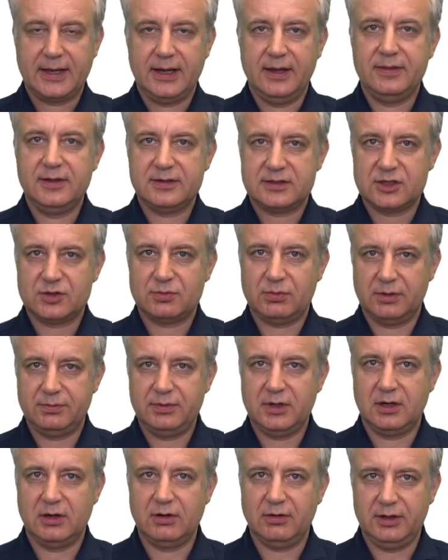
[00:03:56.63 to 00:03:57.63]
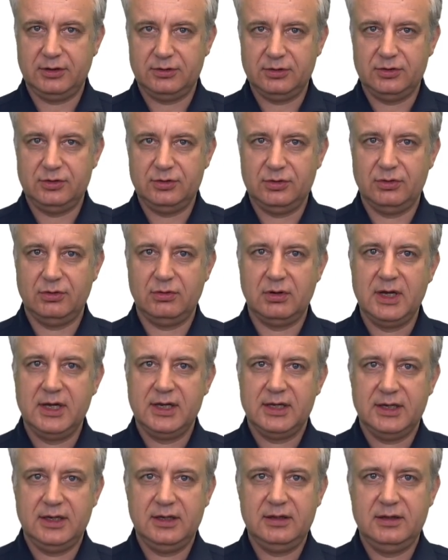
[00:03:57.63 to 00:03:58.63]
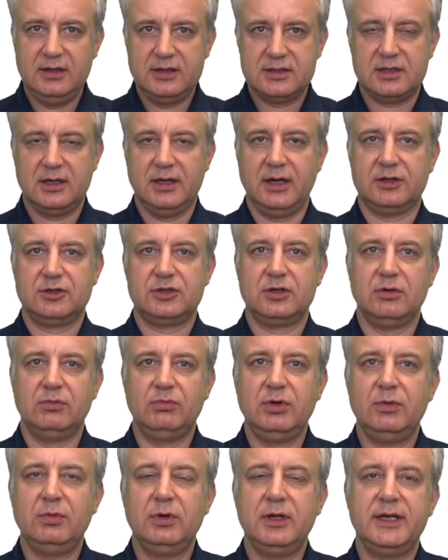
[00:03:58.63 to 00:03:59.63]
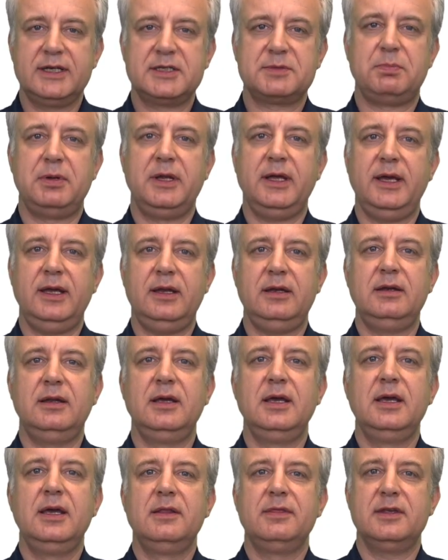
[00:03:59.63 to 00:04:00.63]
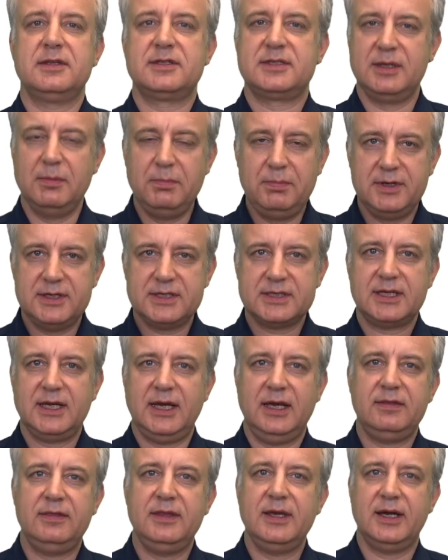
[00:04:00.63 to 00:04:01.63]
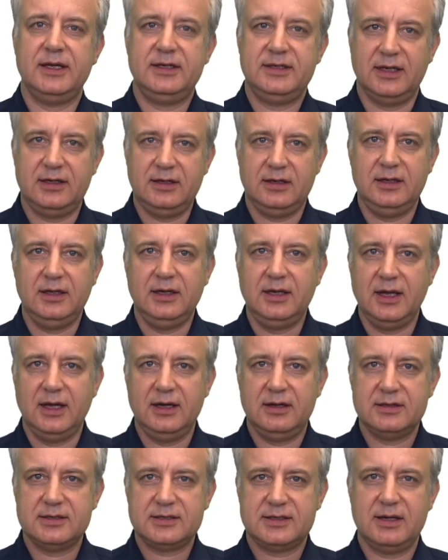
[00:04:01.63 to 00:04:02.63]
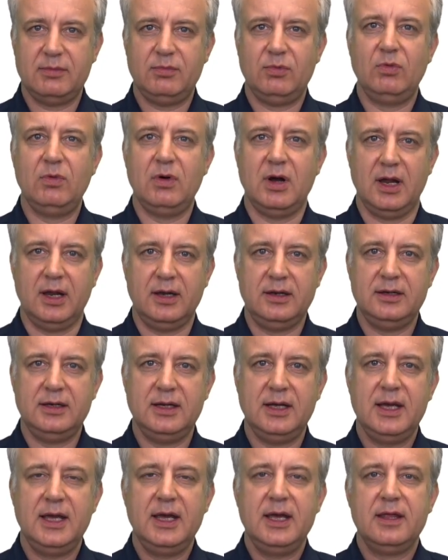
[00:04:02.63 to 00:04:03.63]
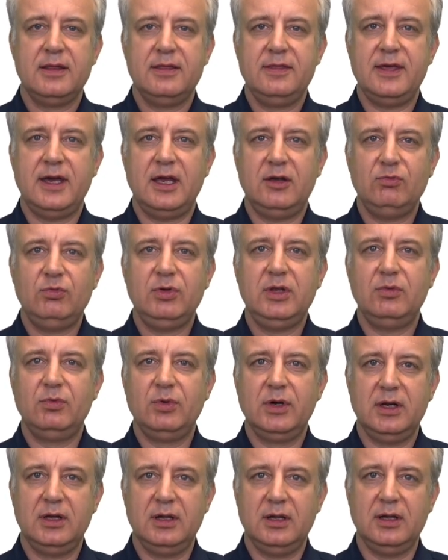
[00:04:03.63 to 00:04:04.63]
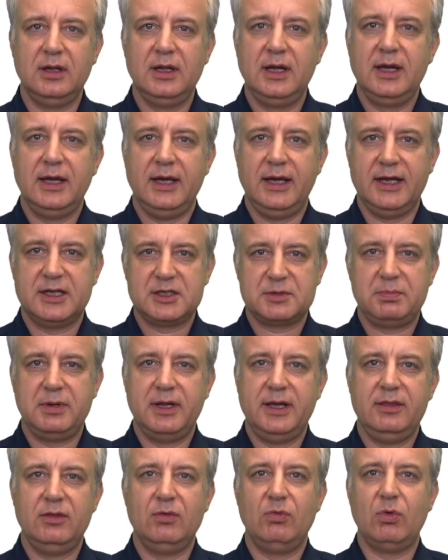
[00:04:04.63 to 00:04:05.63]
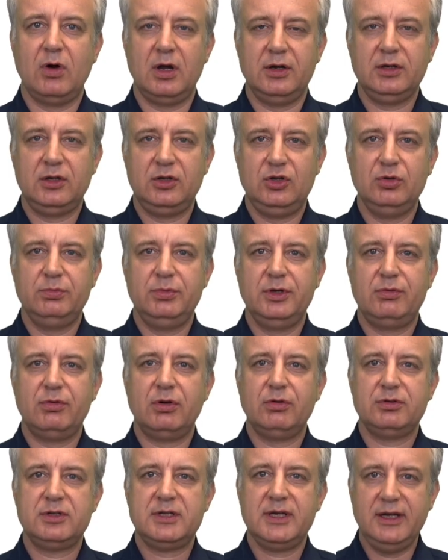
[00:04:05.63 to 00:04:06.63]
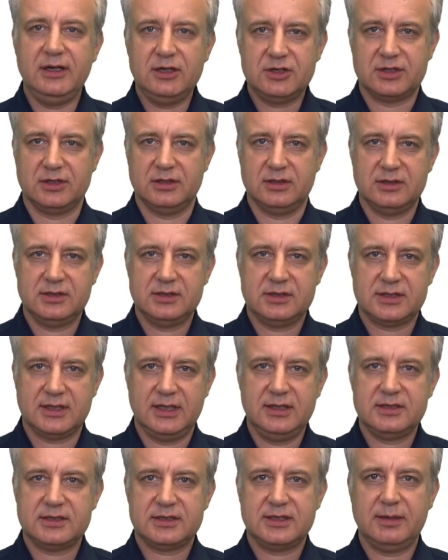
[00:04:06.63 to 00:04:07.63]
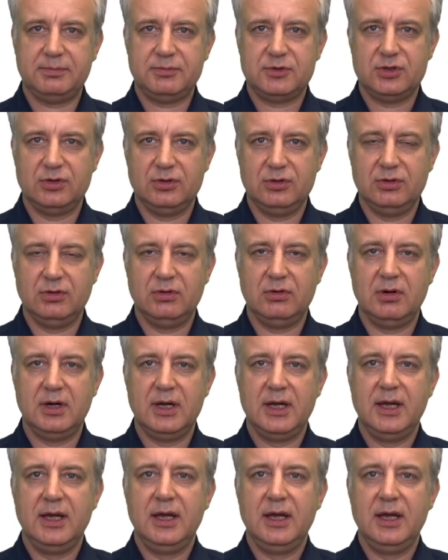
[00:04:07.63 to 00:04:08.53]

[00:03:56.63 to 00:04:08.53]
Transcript: And this is what we are going to do in this lecture. We will explain the simplest gate, the identity gate, in step 1. Then we will explain the 1 qubit rotations in step 2.